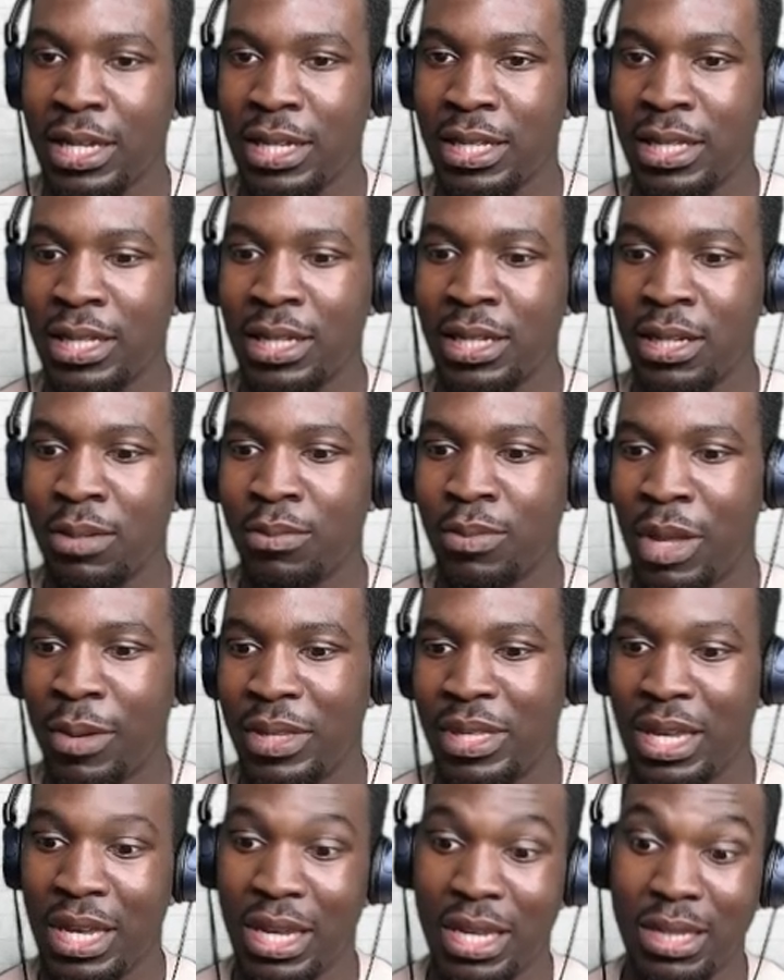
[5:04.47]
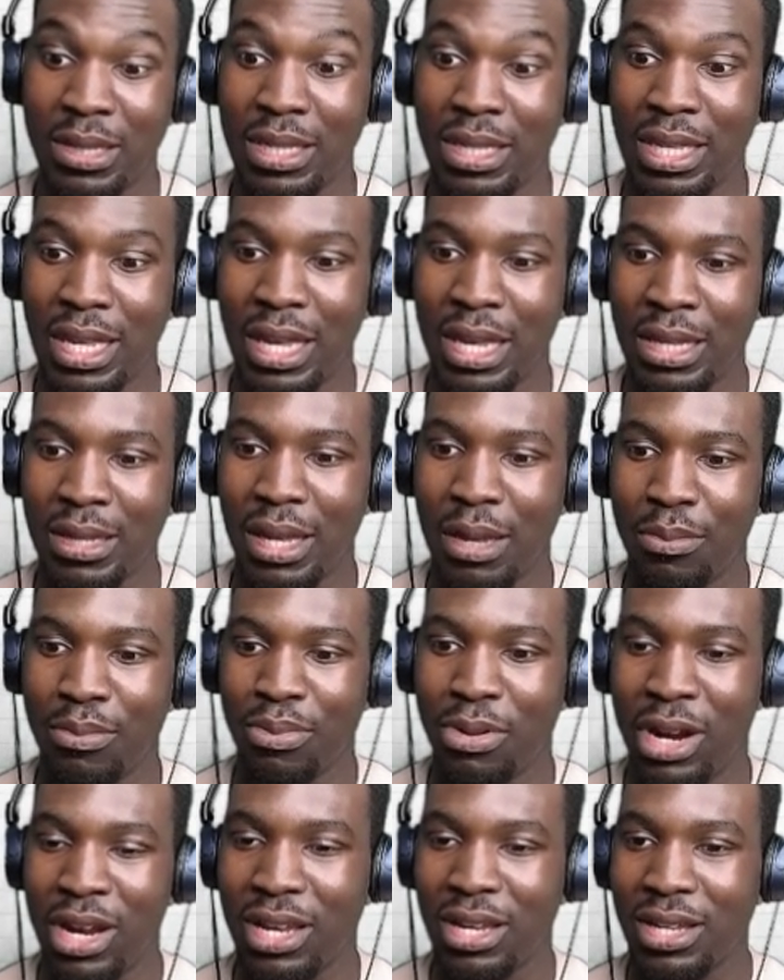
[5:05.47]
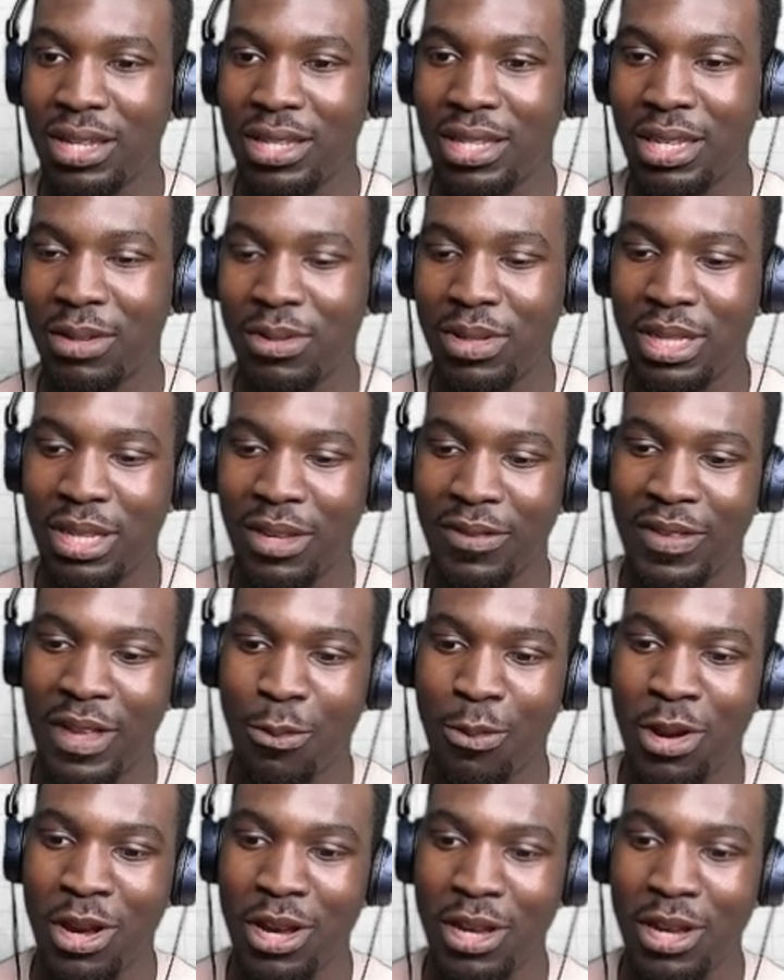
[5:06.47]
I can maybe take a break, see if that